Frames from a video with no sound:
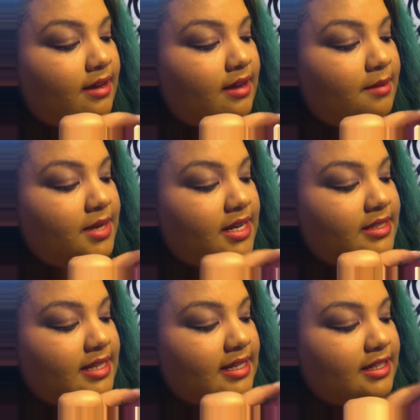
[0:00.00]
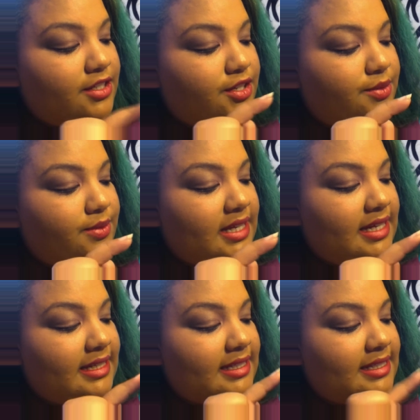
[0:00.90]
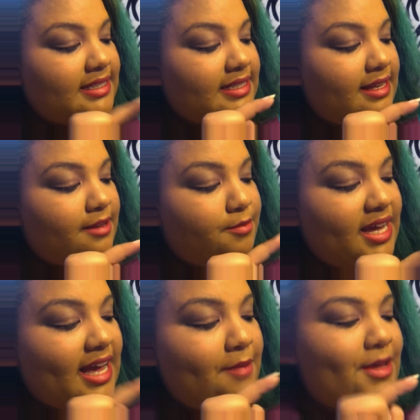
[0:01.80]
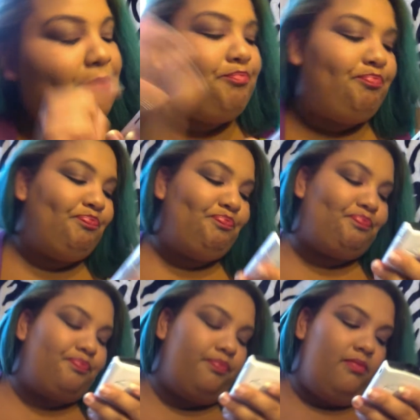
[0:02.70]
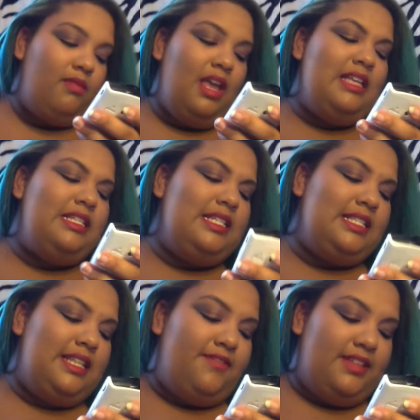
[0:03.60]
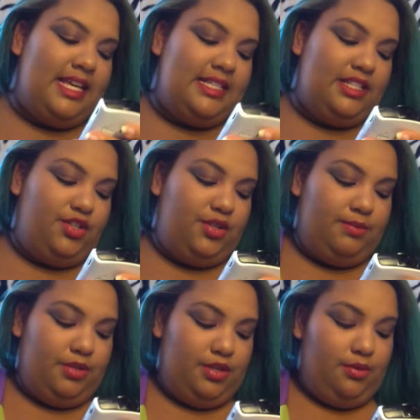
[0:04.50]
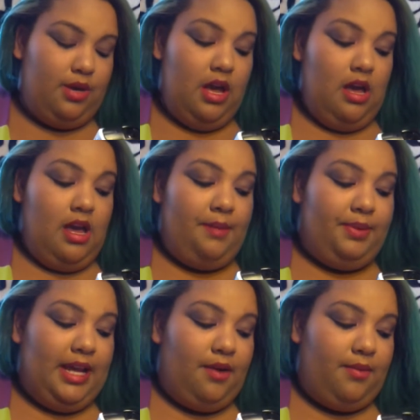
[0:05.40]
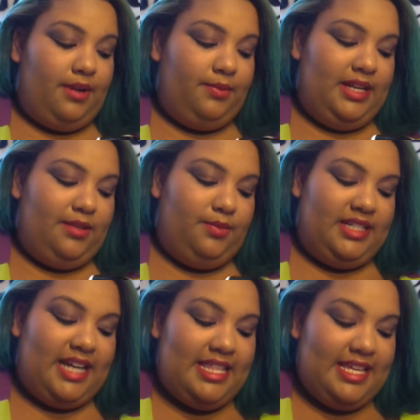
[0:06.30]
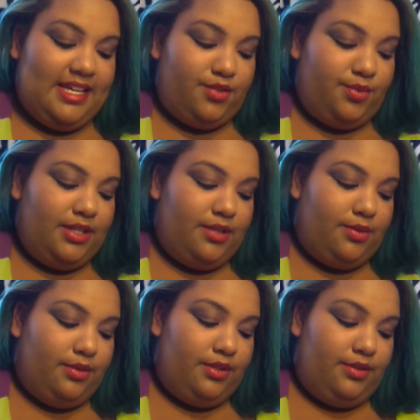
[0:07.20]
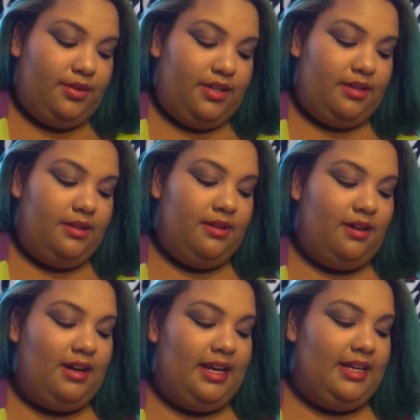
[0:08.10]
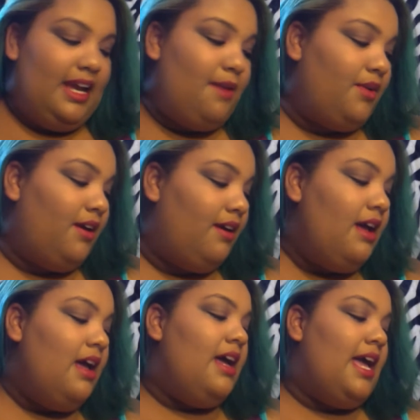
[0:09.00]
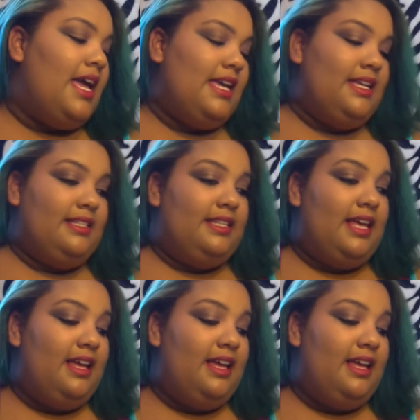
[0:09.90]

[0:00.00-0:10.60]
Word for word: I'm not exactly sure what that is but I mean it's just different things that you can do and play around with, which I think is really cool to do on a on a camera, and